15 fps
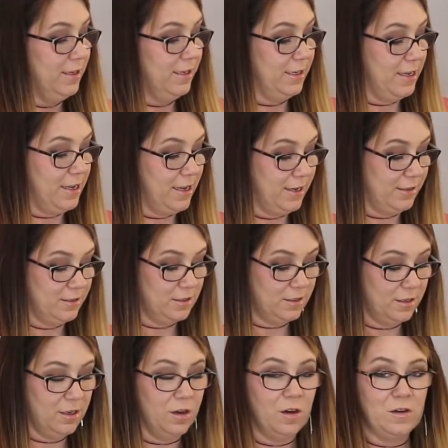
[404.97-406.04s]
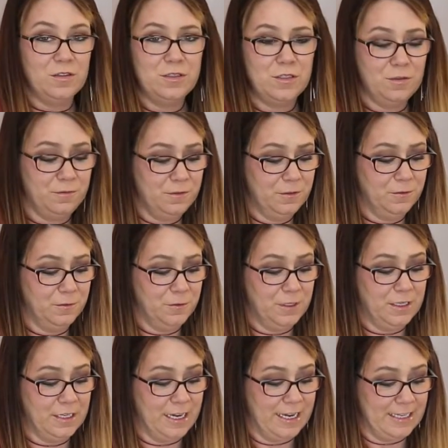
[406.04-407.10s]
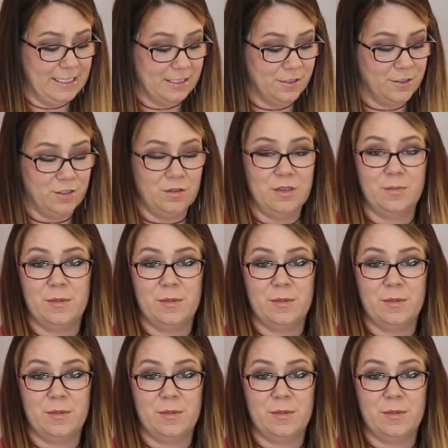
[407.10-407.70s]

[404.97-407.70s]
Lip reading: And also feel free, I didn't do it,